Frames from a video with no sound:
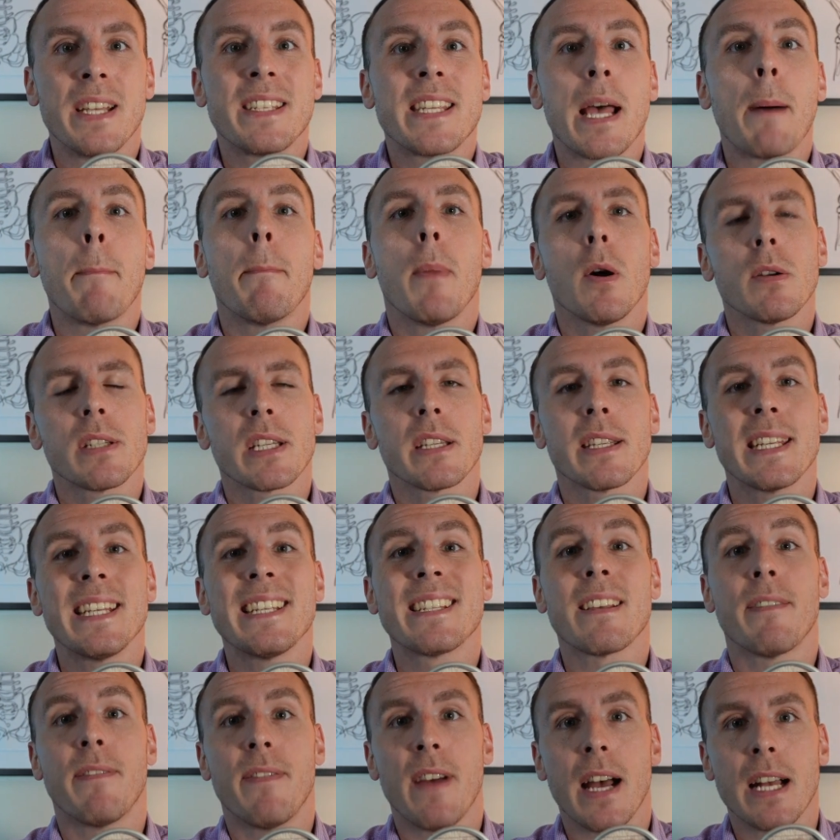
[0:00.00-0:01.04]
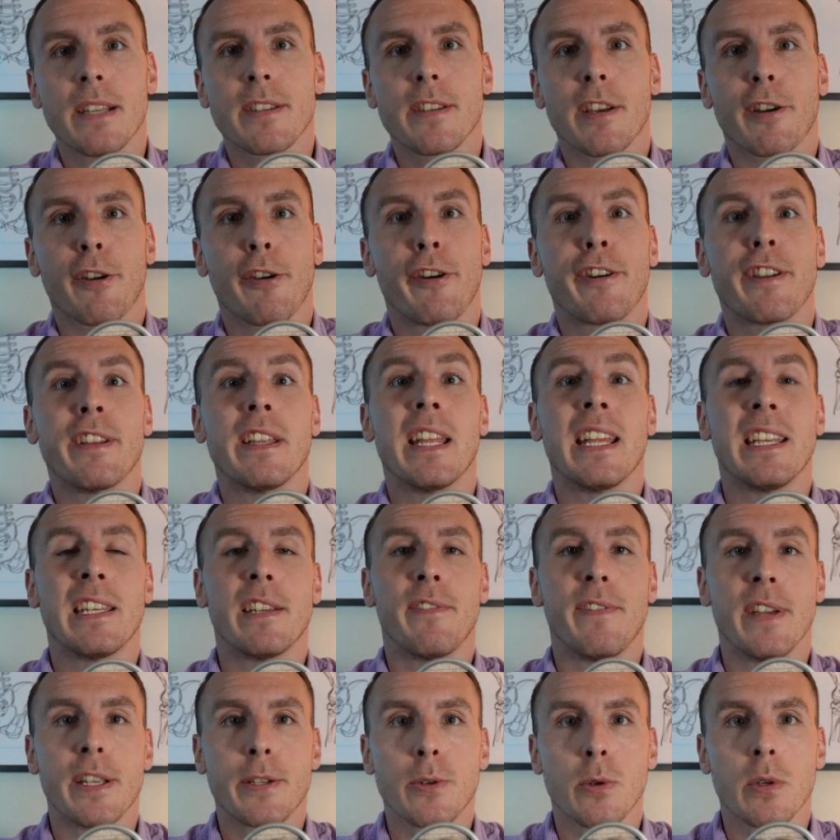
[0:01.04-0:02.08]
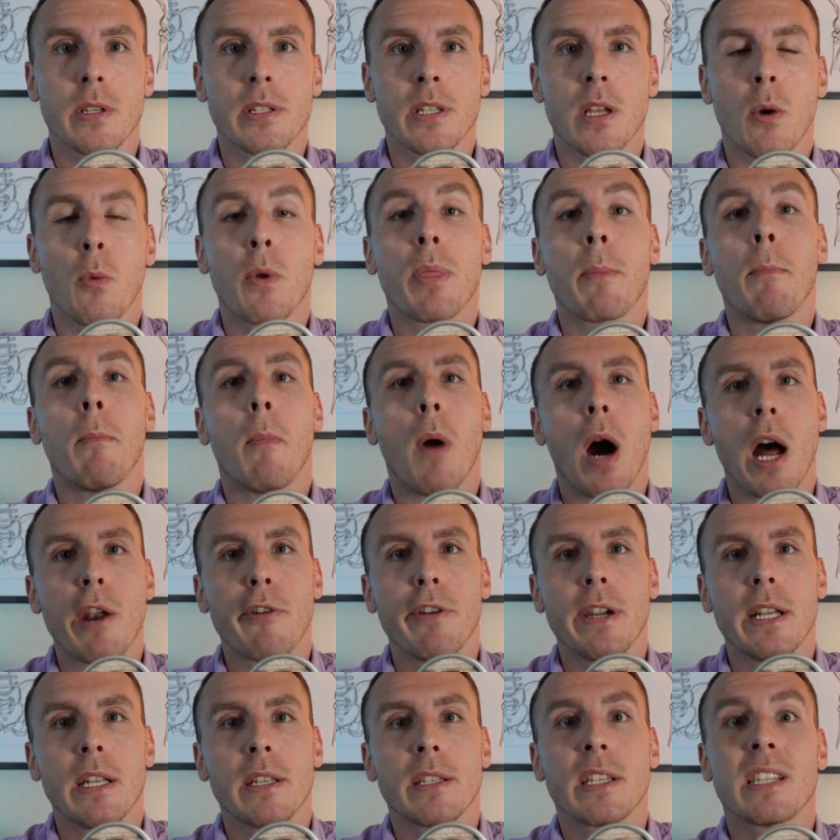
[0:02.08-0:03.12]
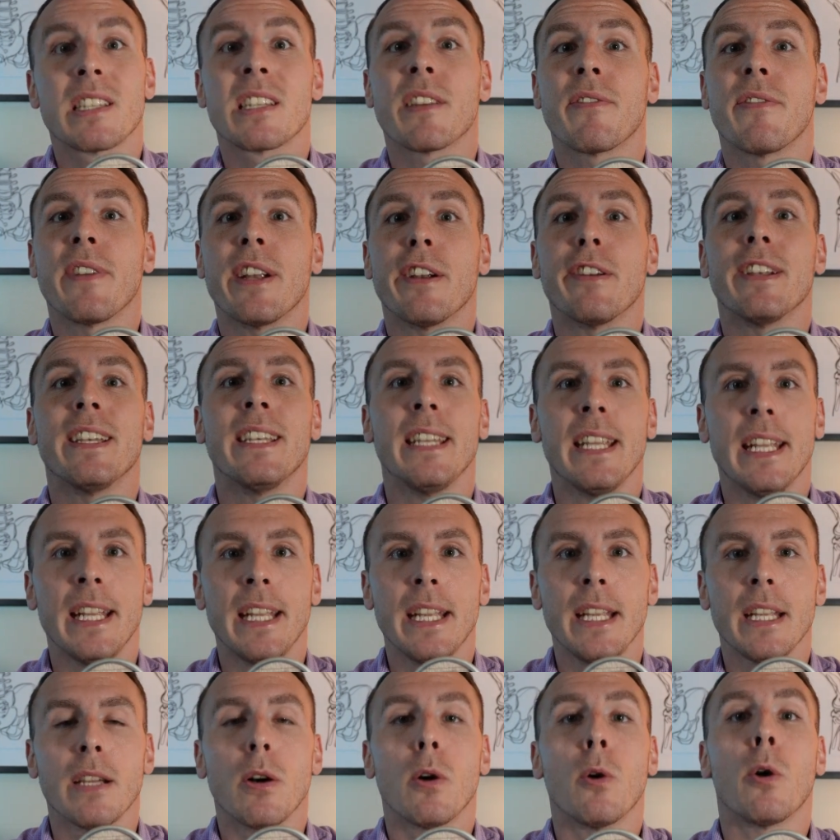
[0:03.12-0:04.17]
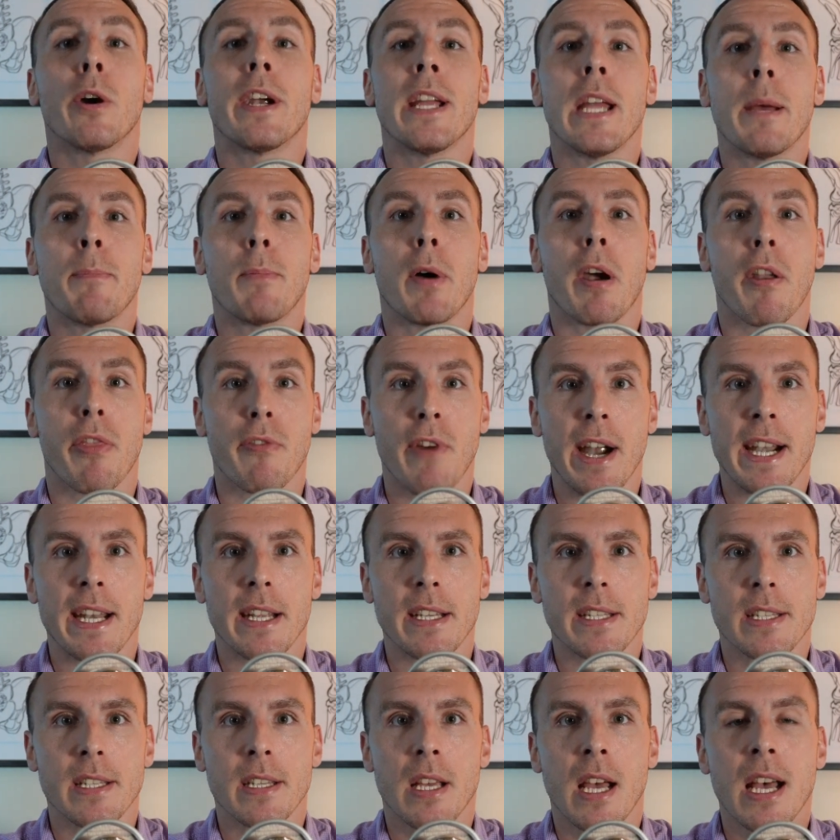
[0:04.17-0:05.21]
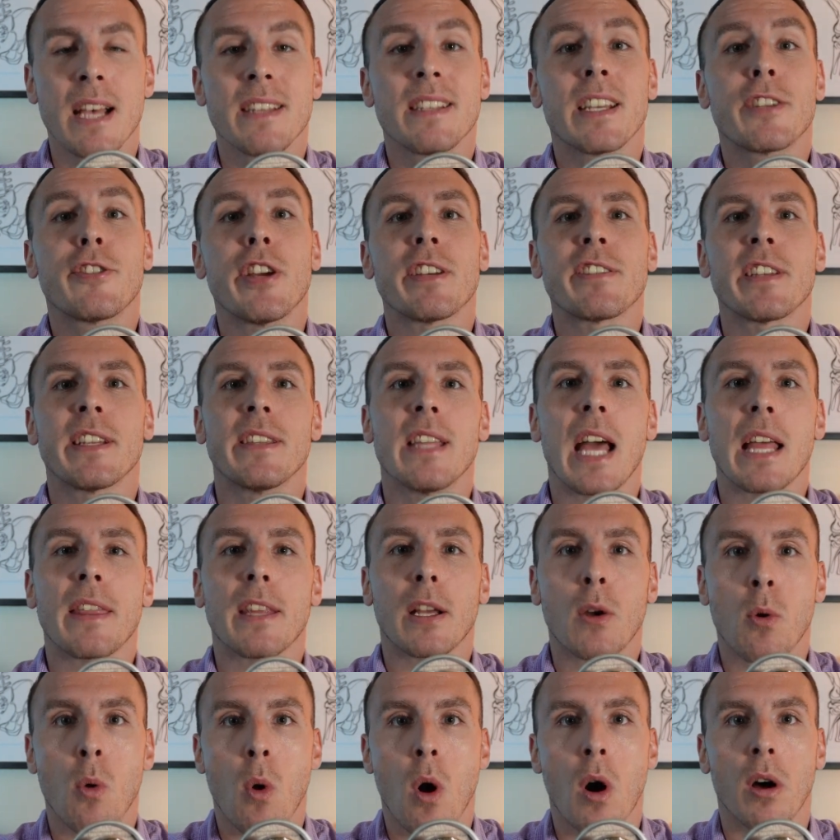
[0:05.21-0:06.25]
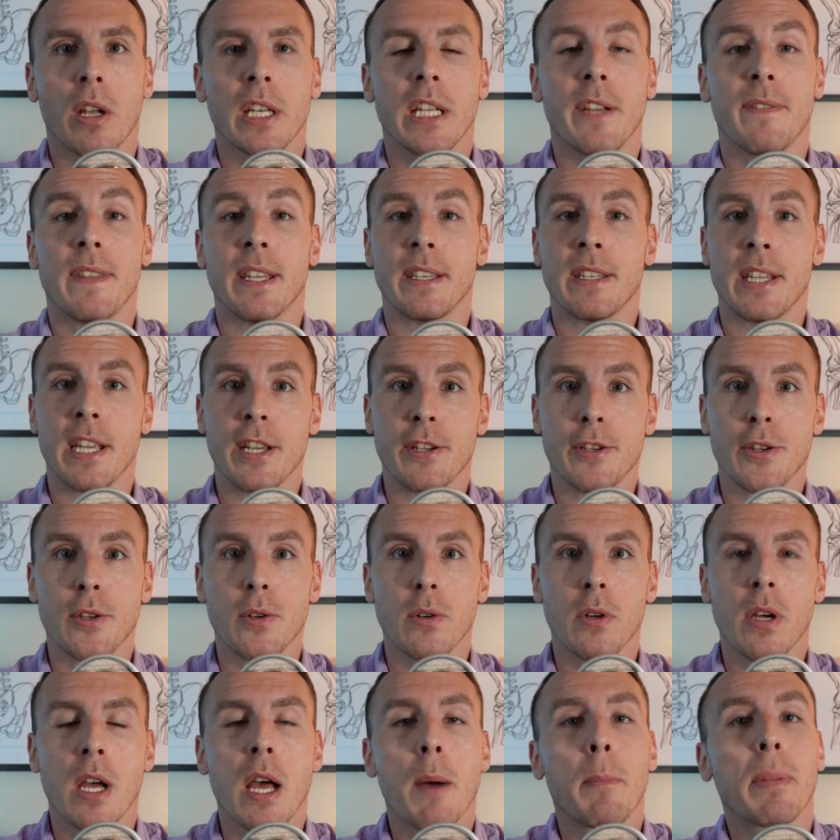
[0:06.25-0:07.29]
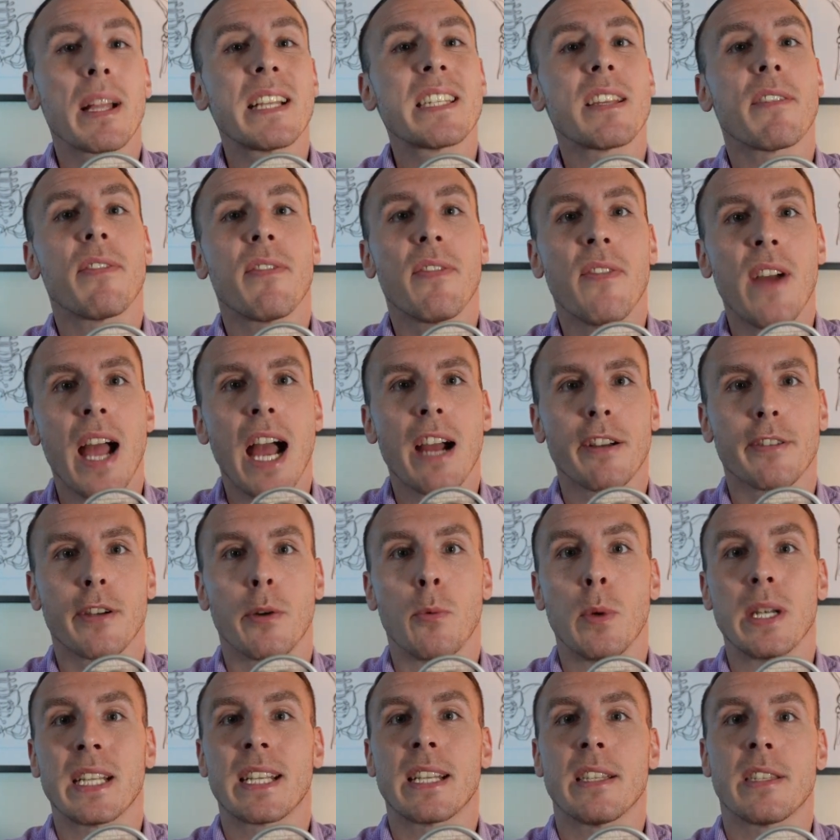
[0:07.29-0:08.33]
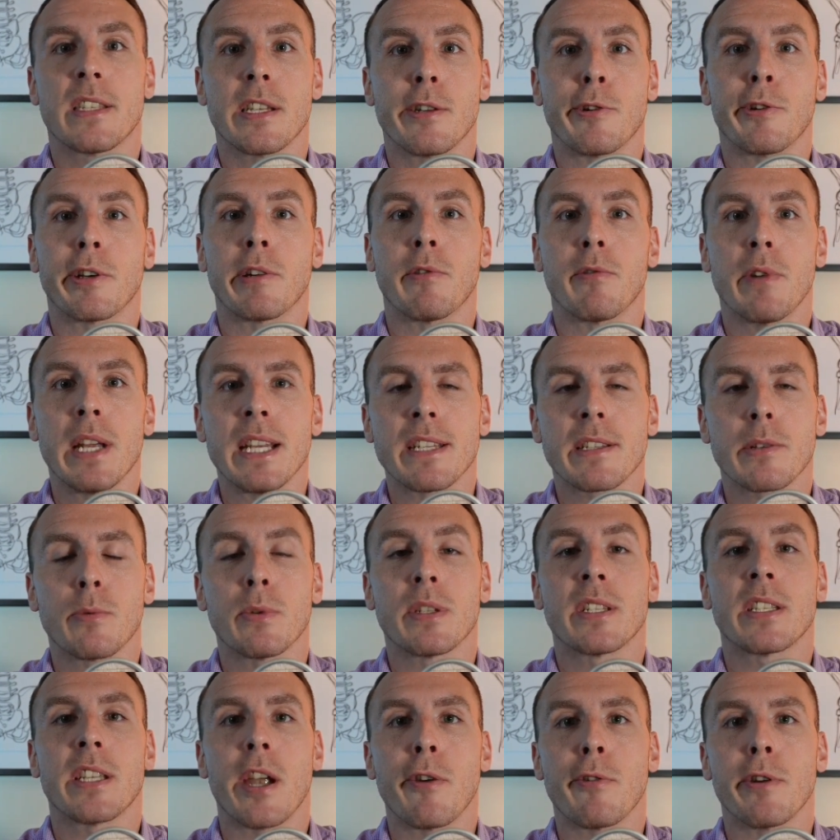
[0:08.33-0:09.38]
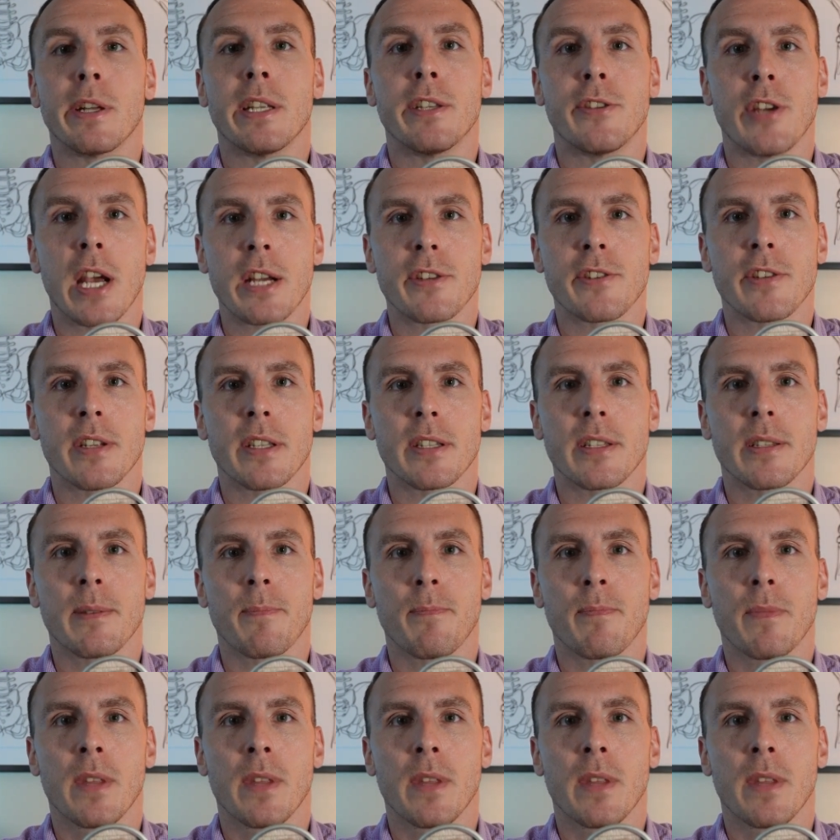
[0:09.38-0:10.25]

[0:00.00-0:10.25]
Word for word: is that most of these events occurred in individuals with moderate to severe knee or hip arthritis, suggesting that the quality of the tissue plays a factor when considering risk with steroid injections.